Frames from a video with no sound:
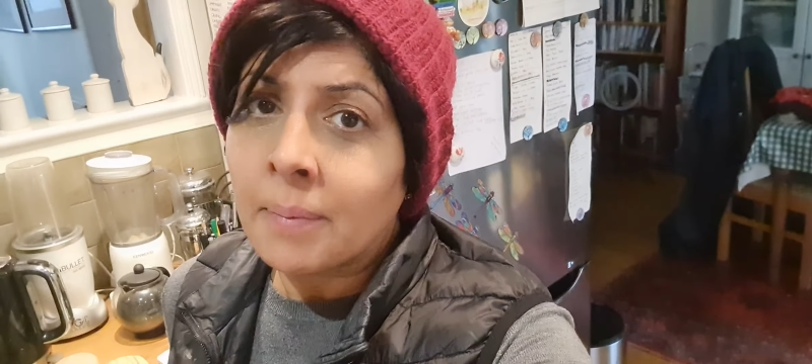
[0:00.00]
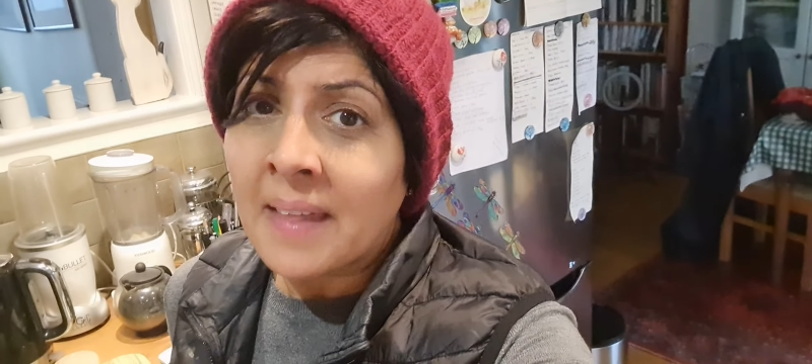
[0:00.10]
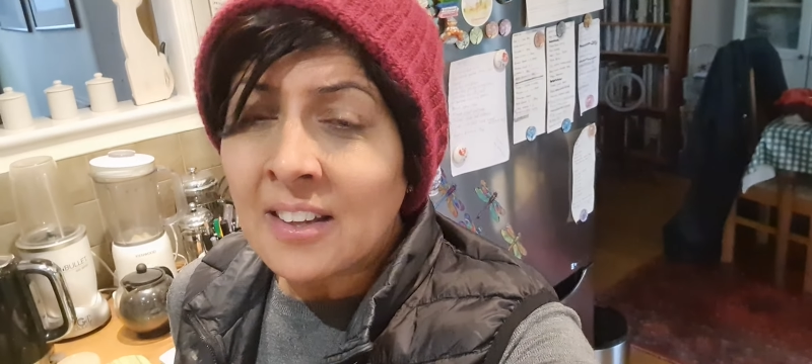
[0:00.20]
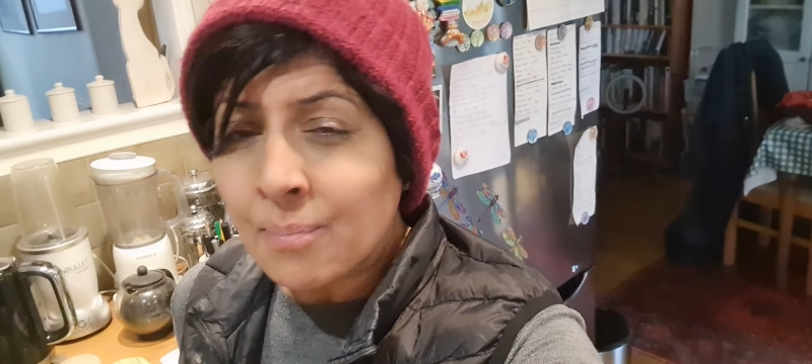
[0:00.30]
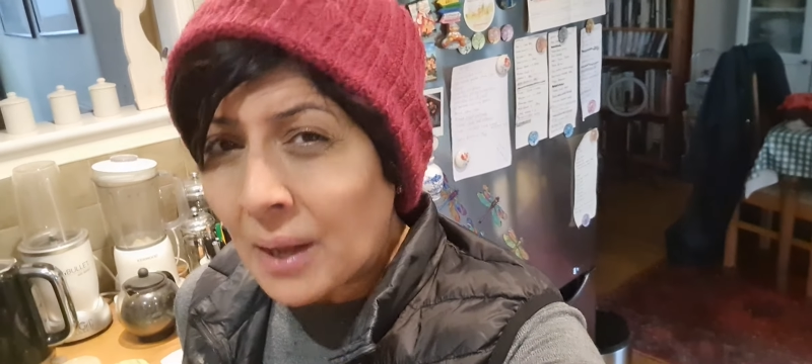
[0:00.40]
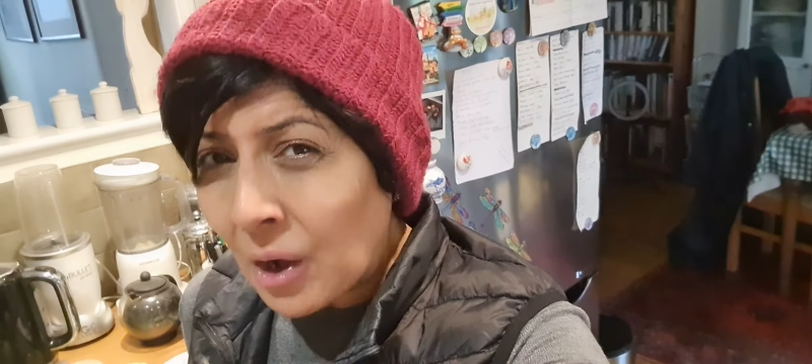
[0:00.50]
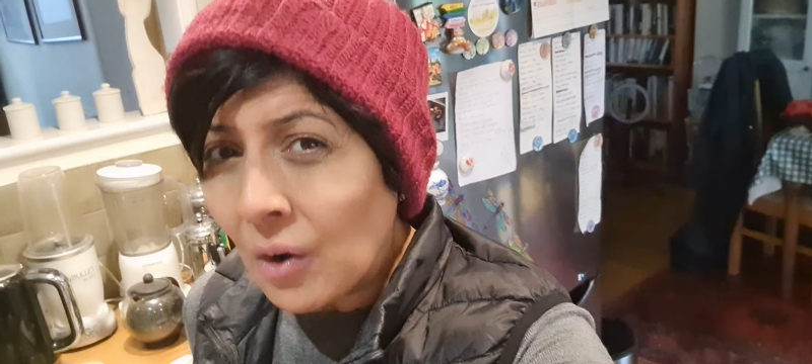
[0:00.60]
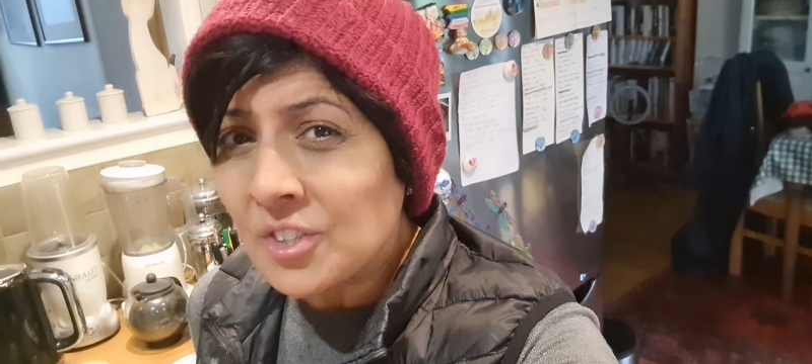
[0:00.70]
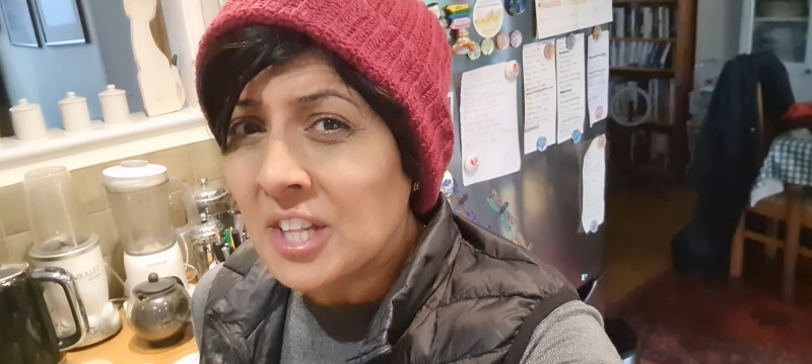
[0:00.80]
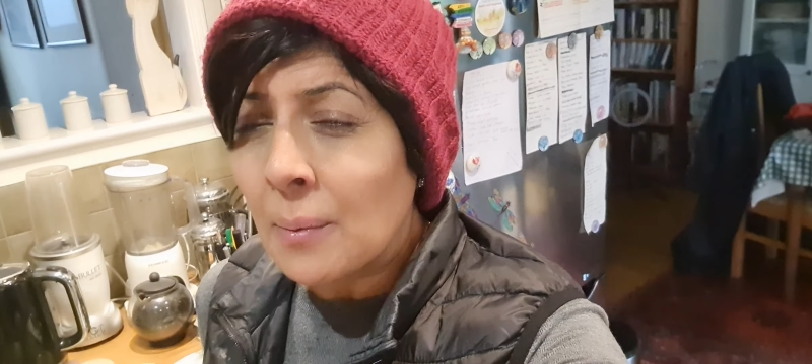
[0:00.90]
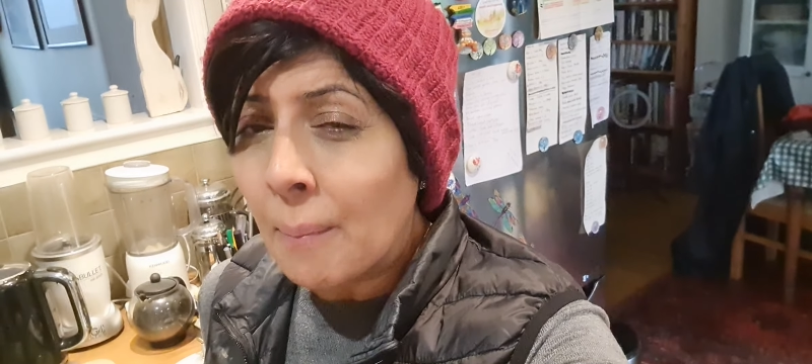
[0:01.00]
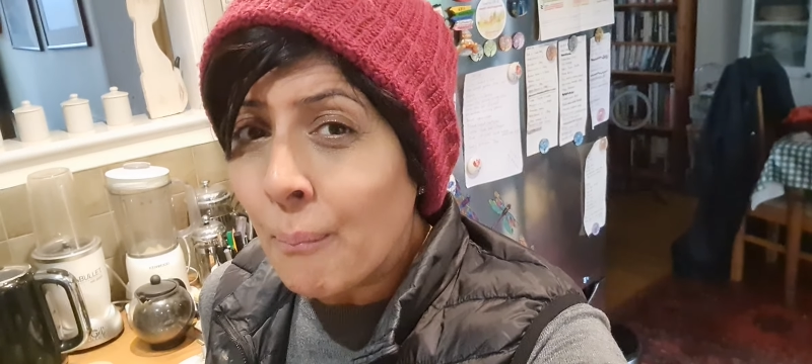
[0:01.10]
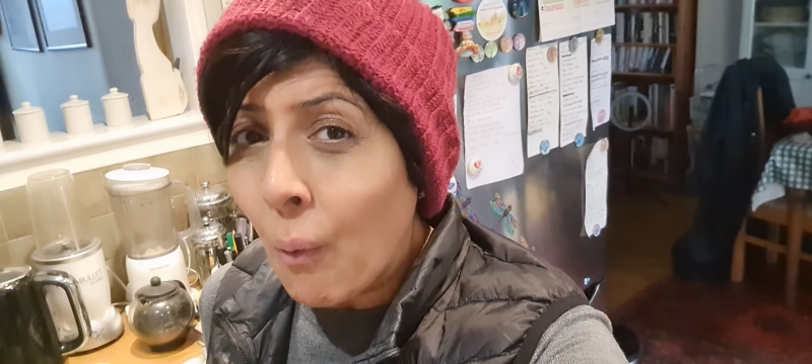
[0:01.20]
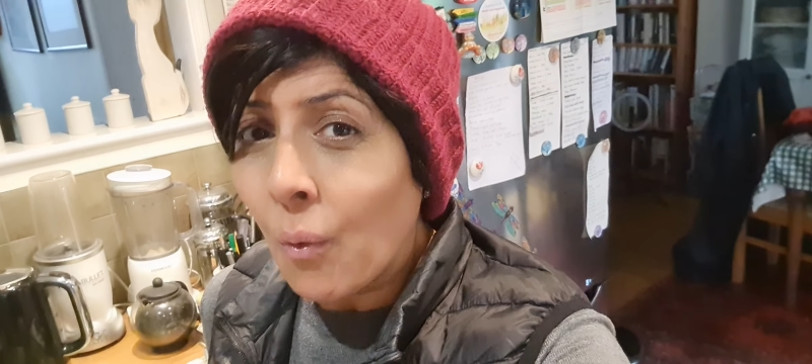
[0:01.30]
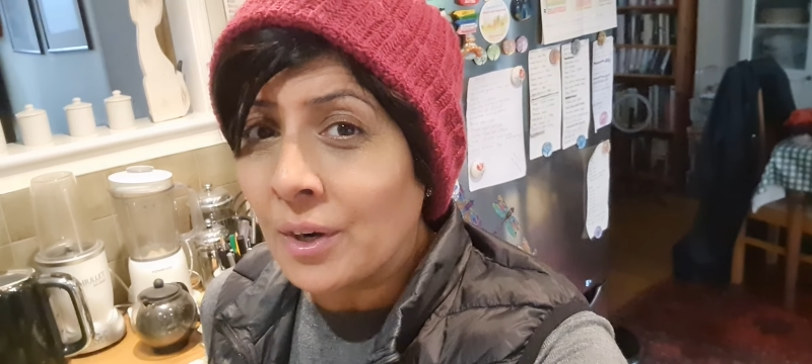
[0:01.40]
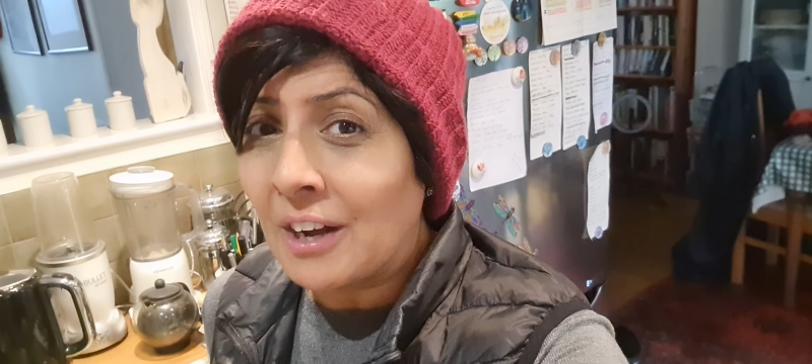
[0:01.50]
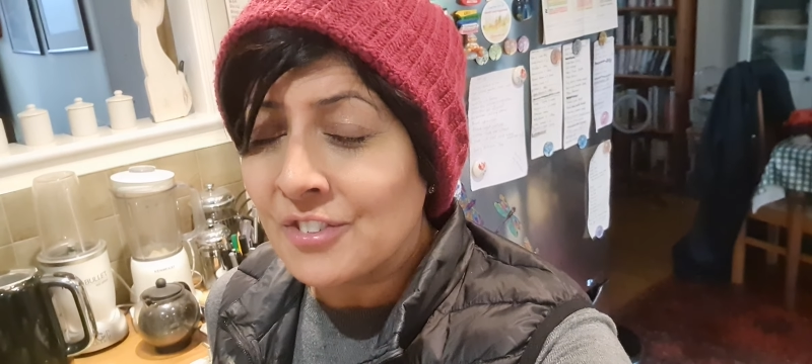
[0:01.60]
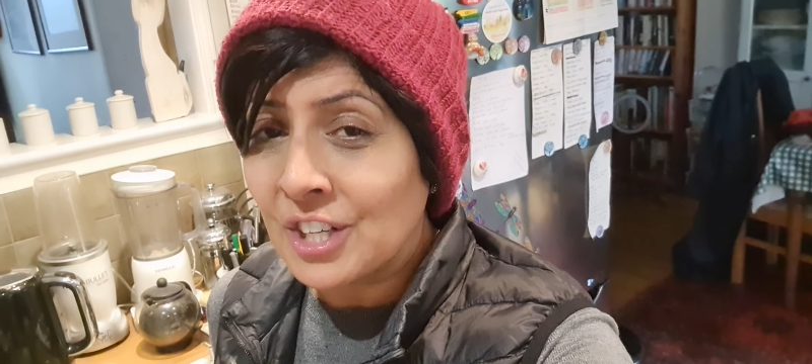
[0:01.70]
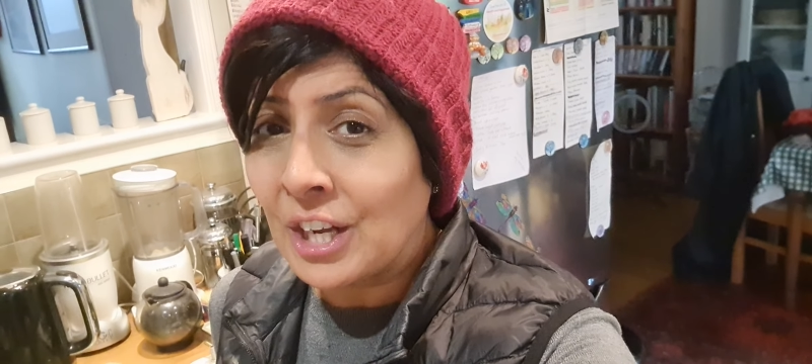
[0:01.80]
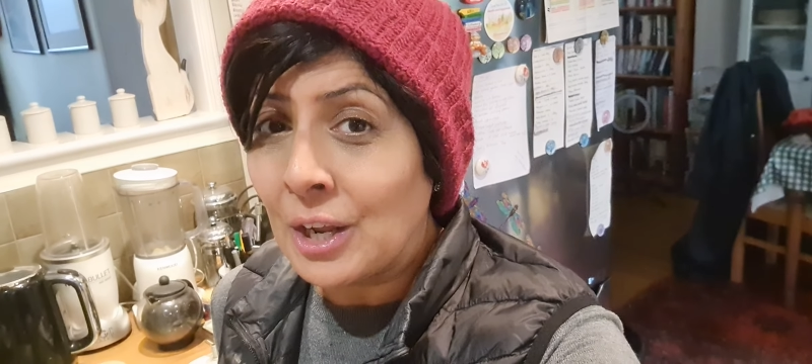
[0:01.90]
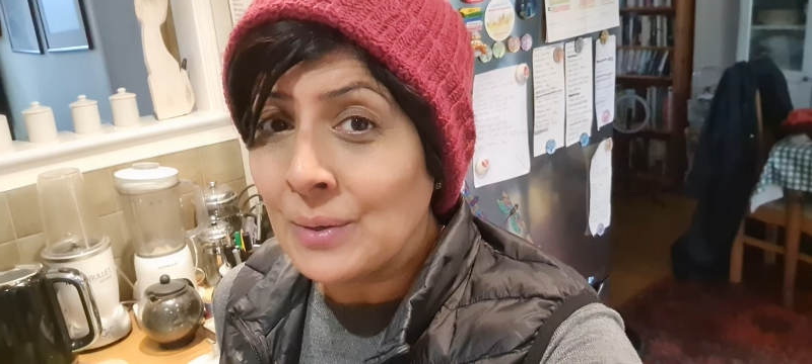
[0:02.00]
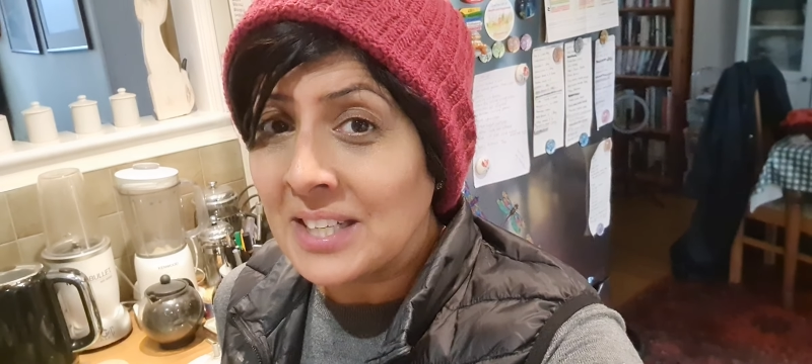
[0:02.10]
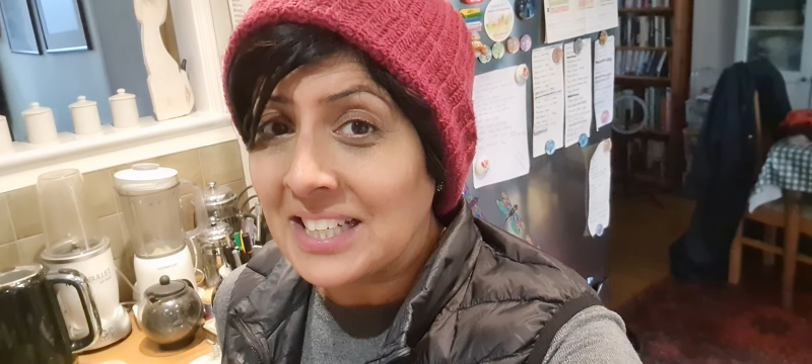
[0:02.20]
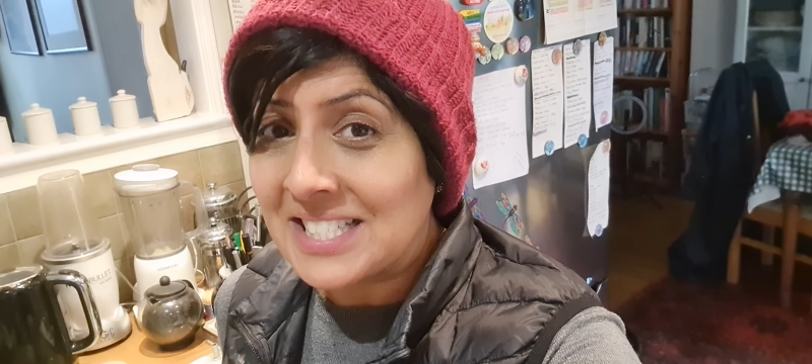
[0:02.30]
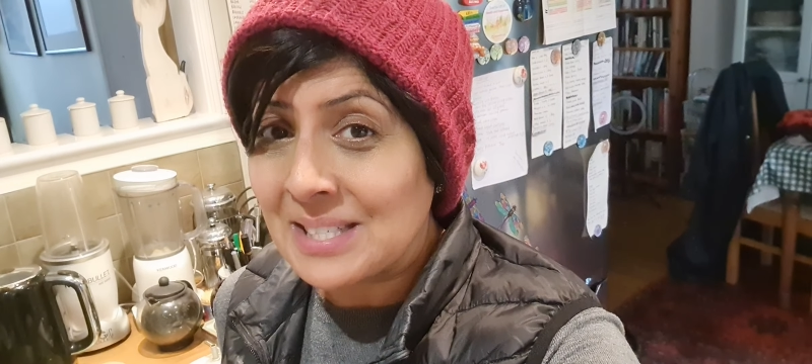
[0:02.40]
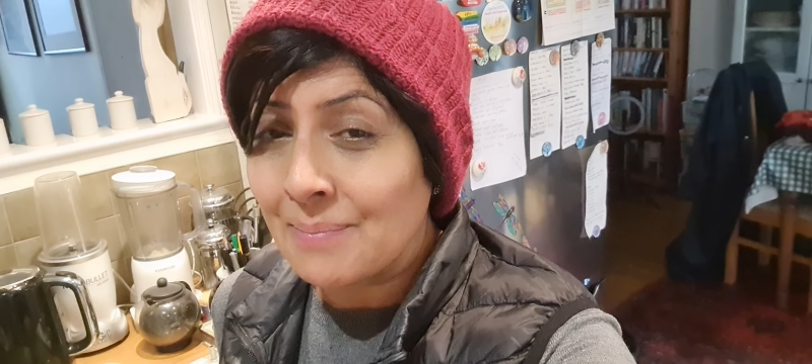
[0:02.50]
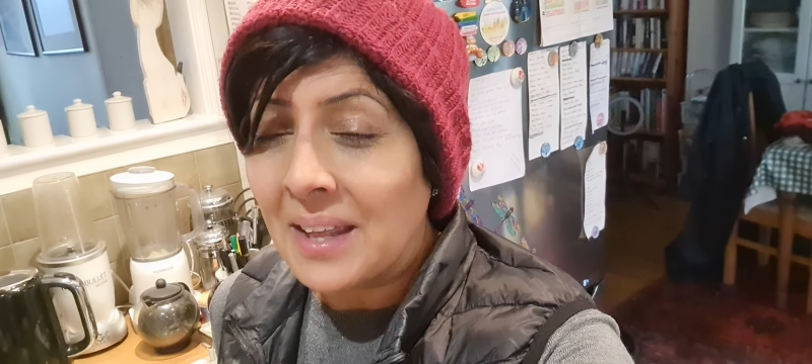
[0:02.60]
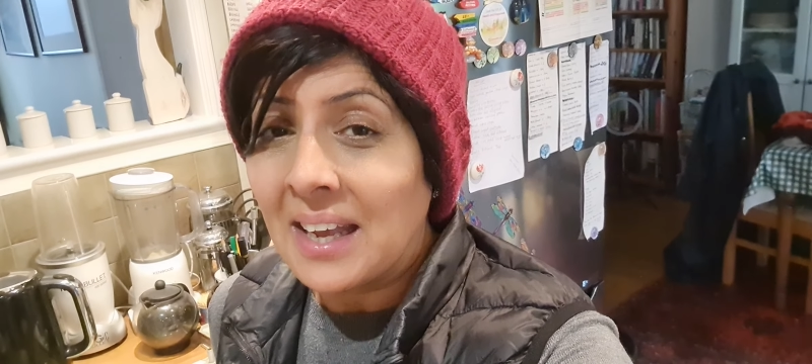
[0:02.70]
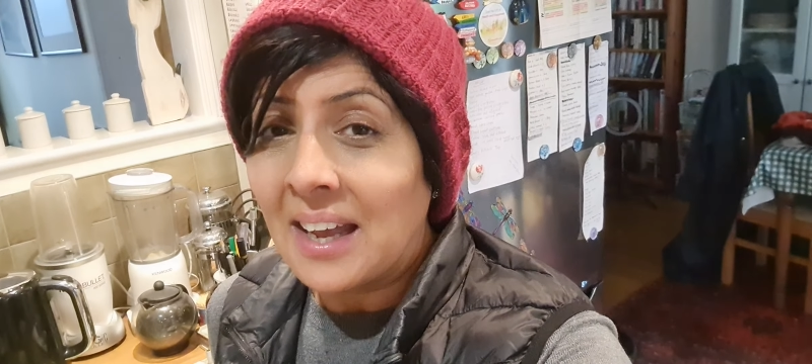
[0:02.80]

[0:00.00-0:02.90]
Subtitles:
but that's because they were born after colonialism